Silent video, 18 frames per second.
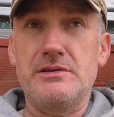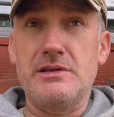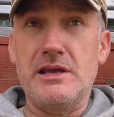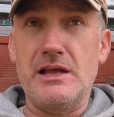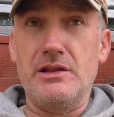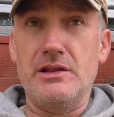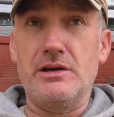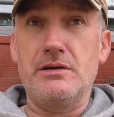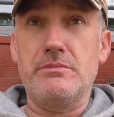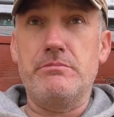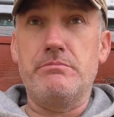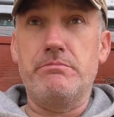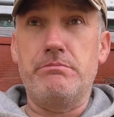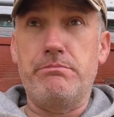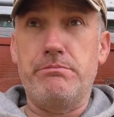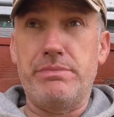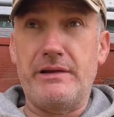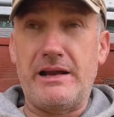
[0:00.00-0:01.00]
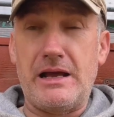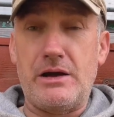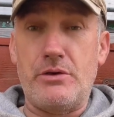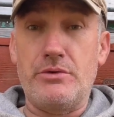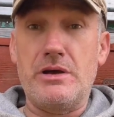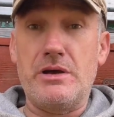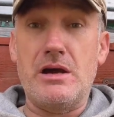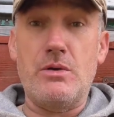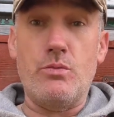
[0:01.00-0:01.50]
yellow,
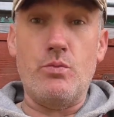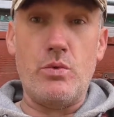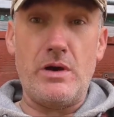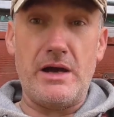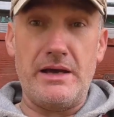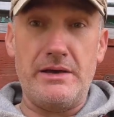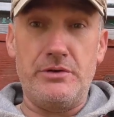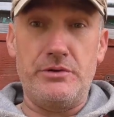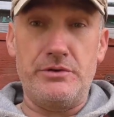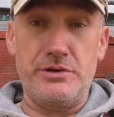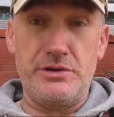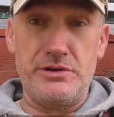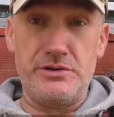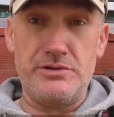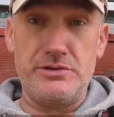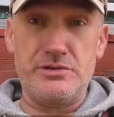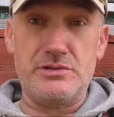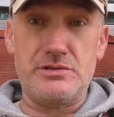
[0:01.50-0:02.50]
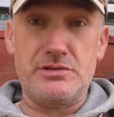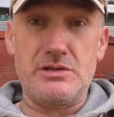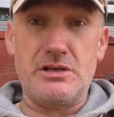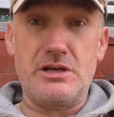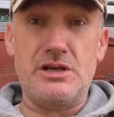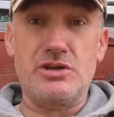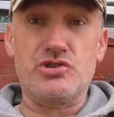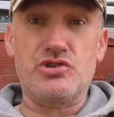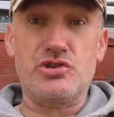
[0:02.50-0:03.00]
brown and white onions,
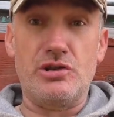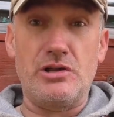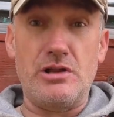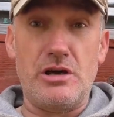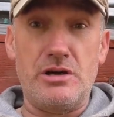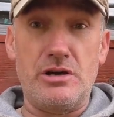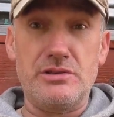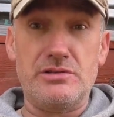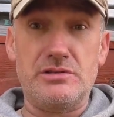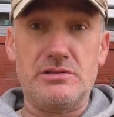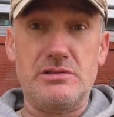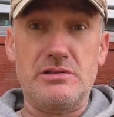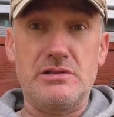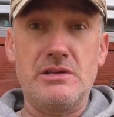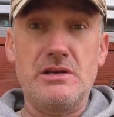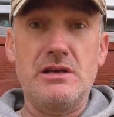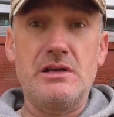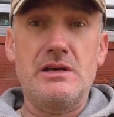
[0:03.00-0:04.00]
uh, shallots.